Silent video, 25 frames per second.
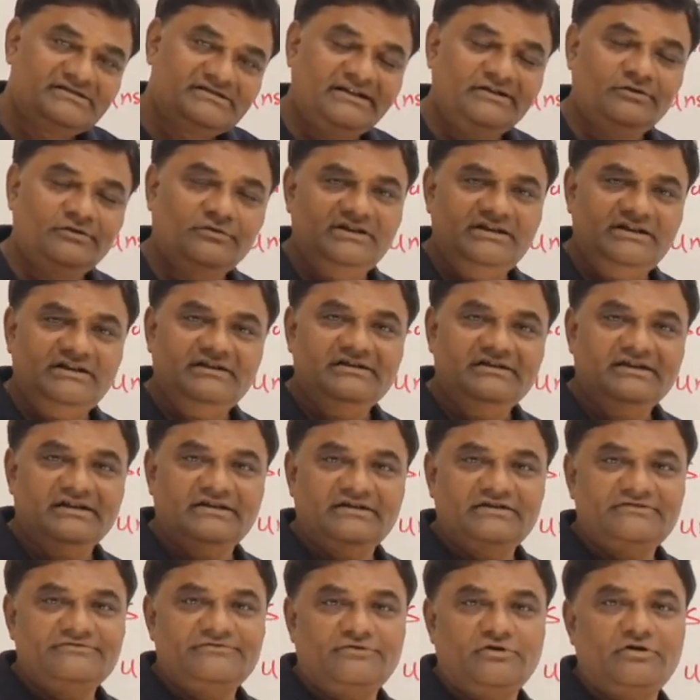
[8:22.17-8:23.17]
then only it
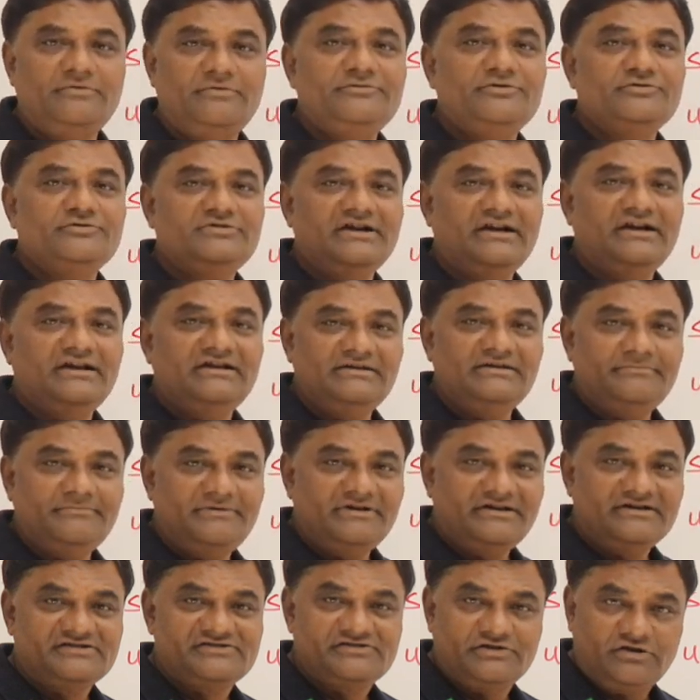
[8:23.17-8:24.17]
can inform you the
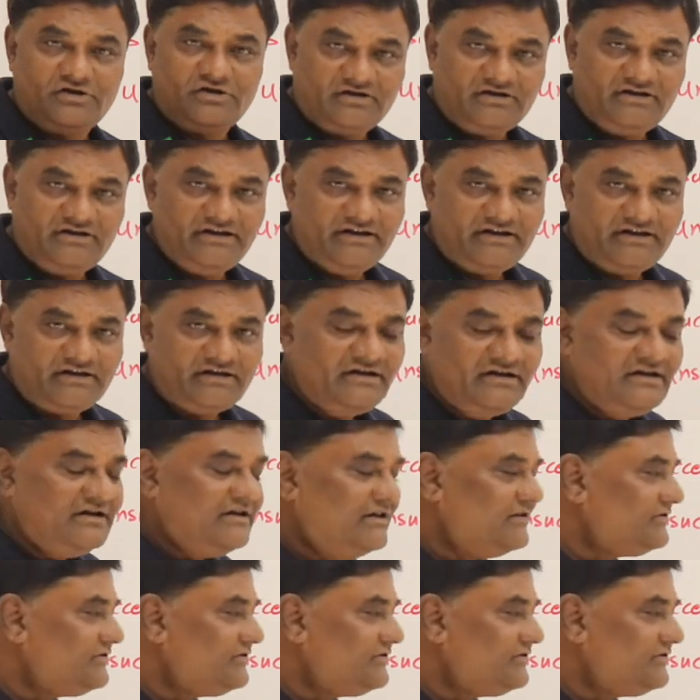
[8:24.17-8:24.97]
element is not there.